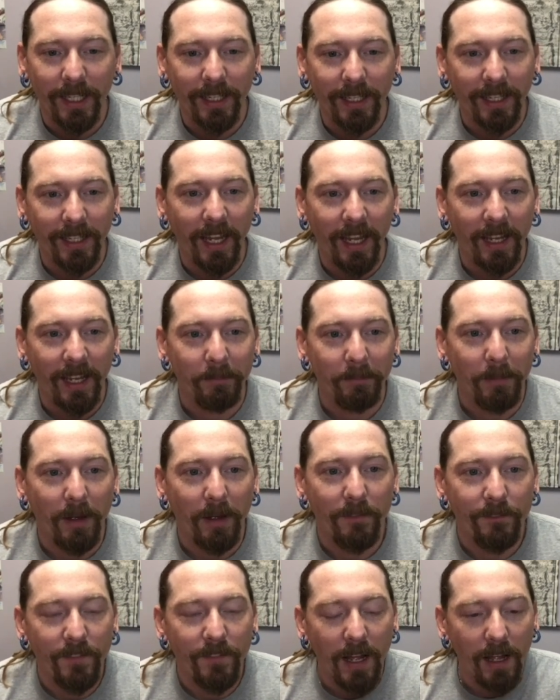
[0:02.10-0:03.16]
a game
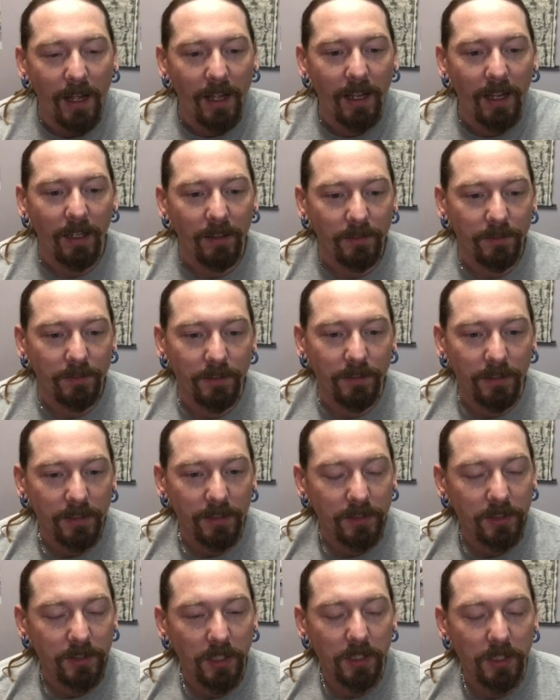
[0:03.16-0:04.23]
5,
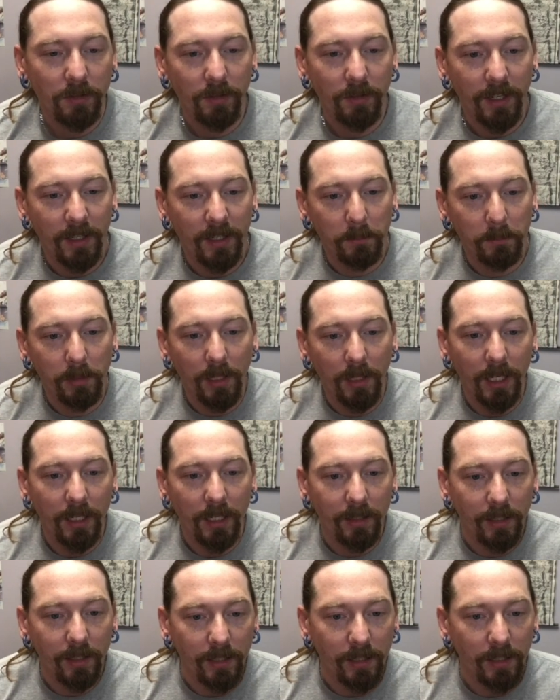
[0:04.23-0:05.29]
just a random player
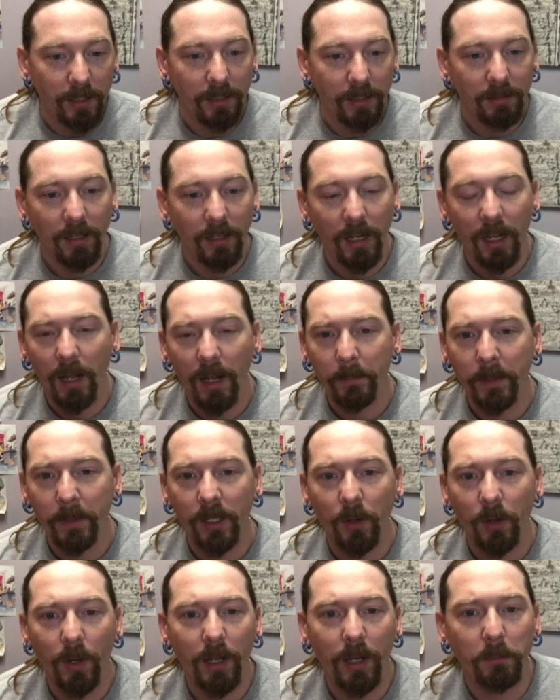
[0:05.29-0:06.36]
here. I'm going to go
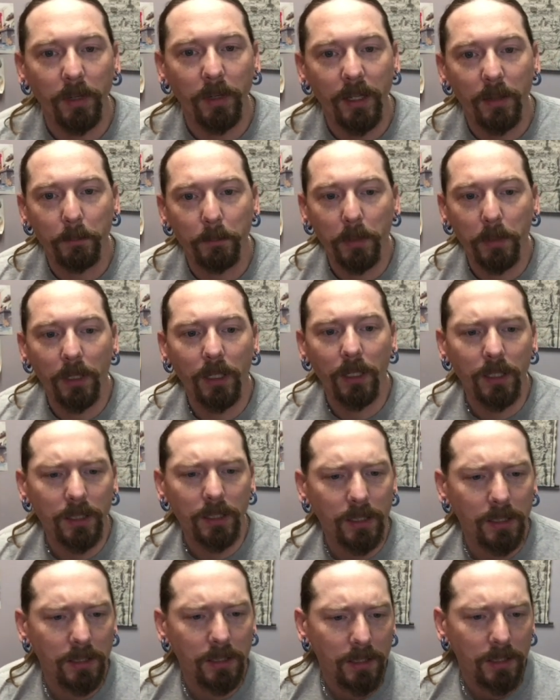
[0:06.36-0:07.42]
ahead and play the
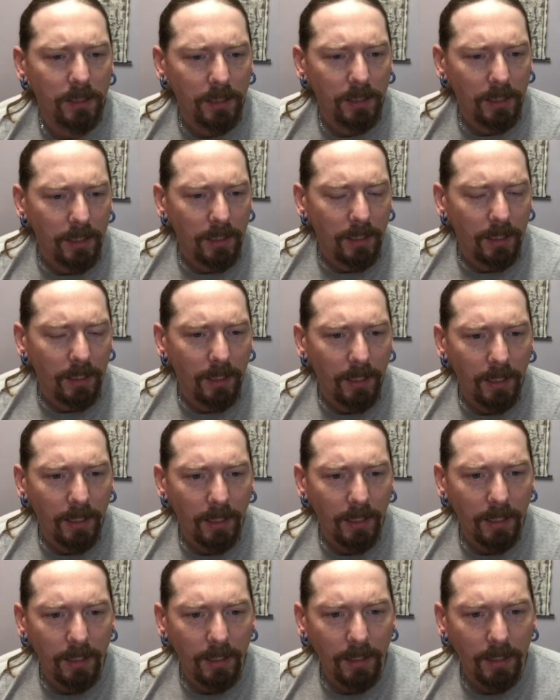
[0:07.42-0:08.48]
Pirc,
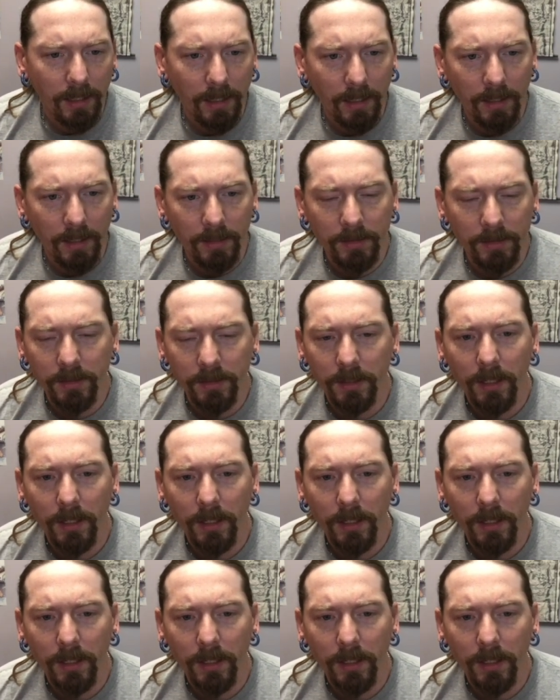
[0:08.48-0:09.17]
and